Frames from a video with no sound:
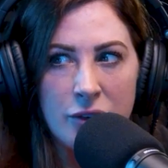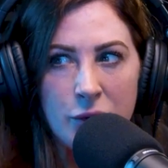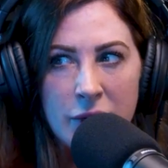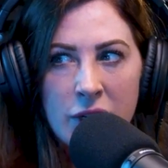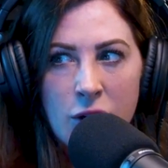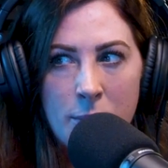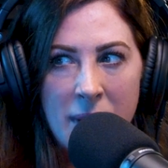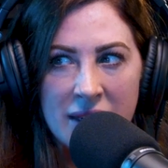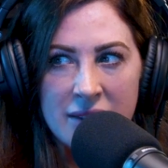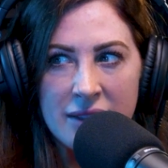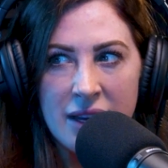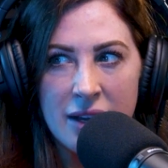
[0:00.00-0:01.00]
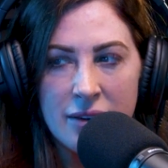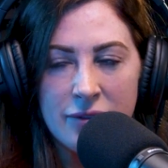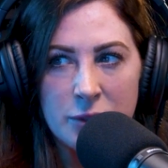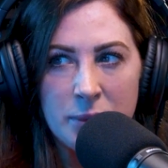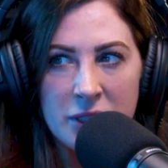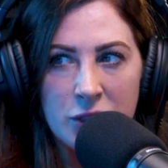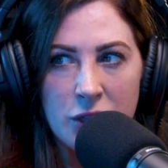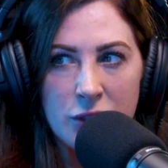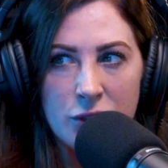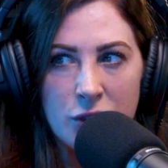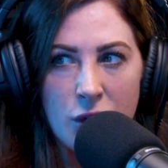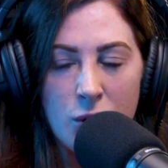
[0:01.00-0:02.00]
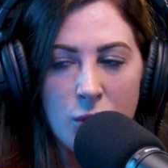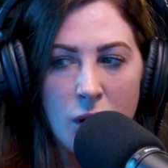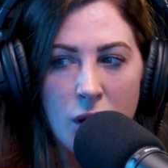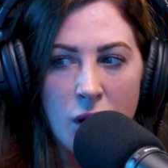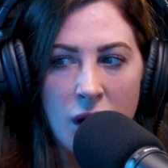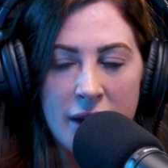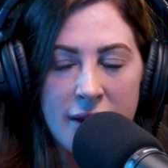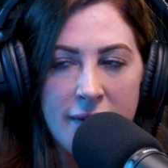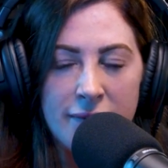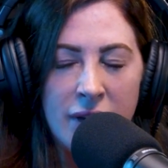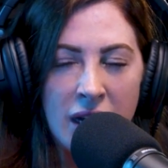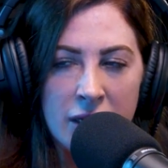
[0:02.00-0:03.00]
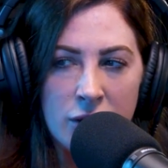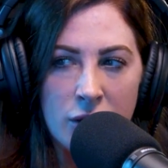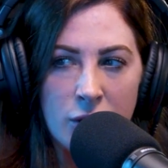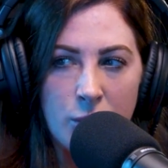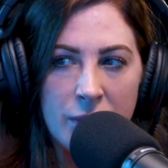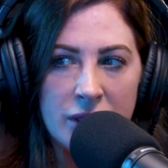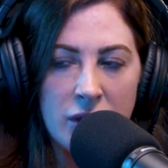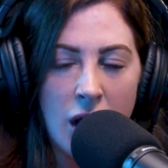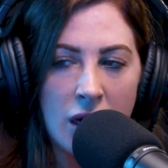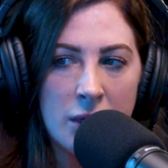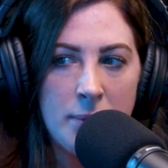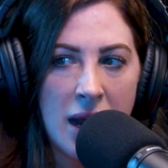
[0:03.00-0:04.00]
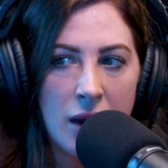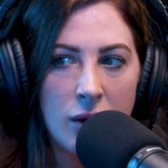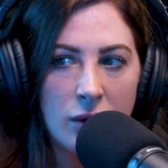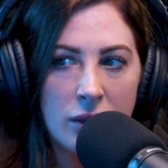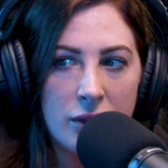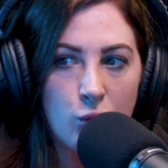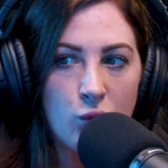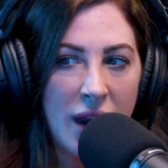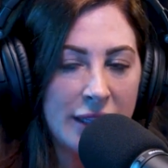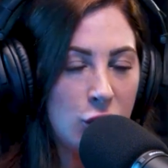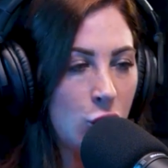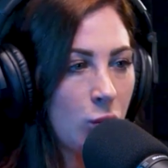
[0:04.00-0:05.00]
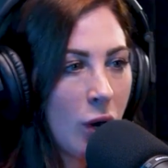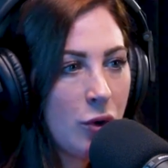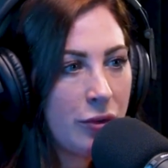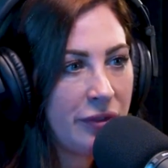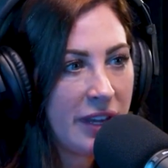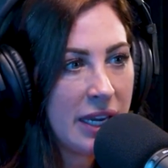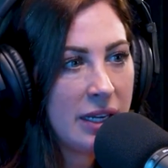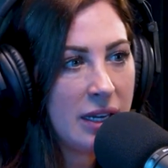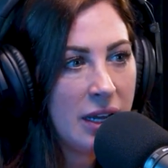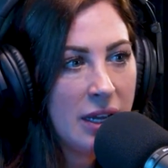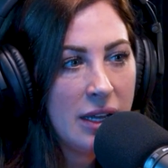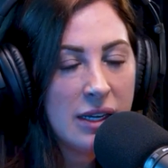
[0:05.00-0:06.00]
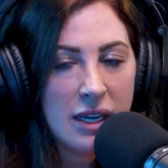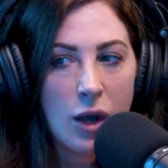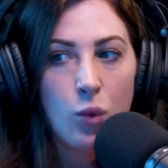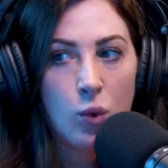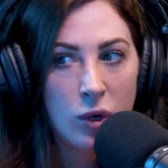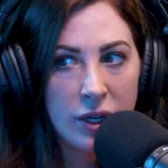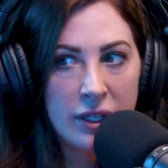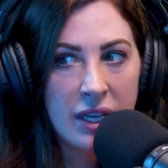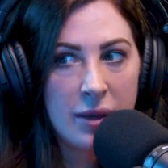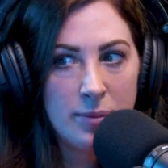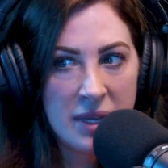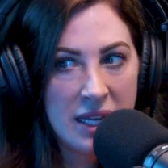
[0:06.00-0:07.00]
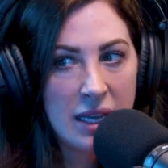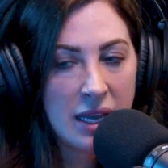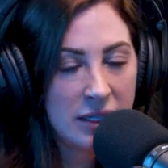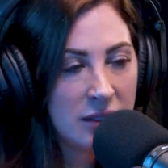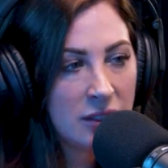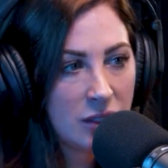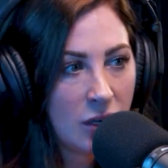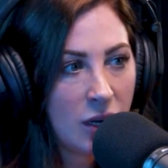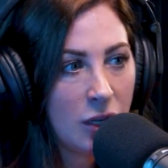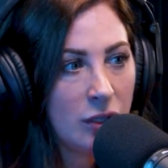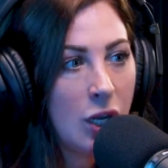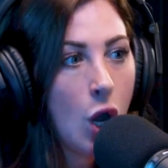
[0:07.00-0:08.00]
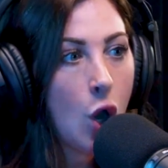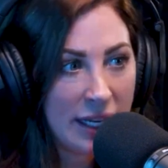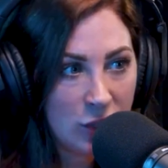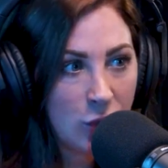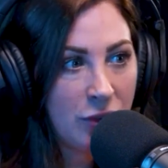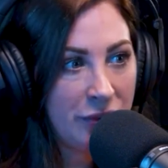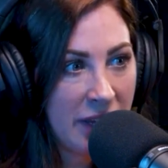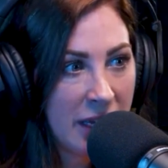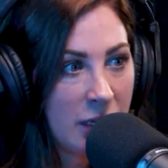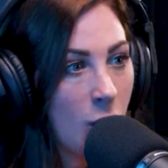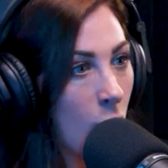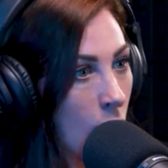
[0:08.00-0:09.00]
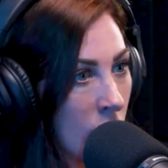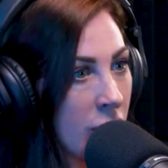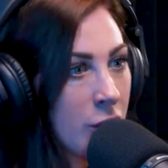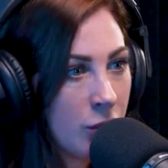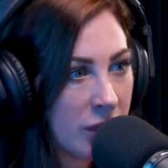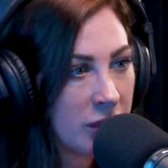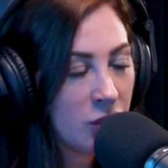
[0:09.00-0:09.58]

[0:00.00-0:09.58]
so if we can go back to that first picture. So on vinyl, we talk about the retro fin. Now, wood can be installed retrofit or new